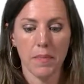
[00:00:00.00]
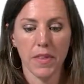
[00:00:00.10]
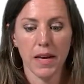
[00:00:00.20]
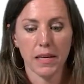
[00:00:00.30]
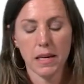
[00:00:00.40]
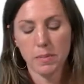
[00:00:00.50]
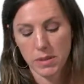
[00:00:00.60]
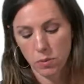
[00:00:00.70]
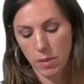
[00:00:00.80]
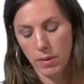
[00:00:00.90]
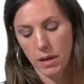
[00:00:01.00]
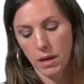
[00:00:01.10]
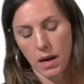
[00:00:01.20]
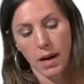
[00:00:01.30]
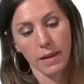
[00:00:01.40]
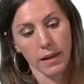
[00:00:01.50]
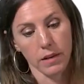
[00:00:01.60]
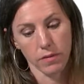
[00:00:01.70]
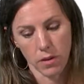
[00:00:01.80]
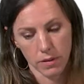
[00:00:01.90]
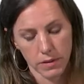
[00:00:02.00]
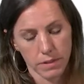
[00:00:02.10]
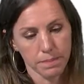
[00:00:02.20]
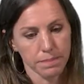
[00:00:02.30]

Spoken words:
that keeps women highly involved.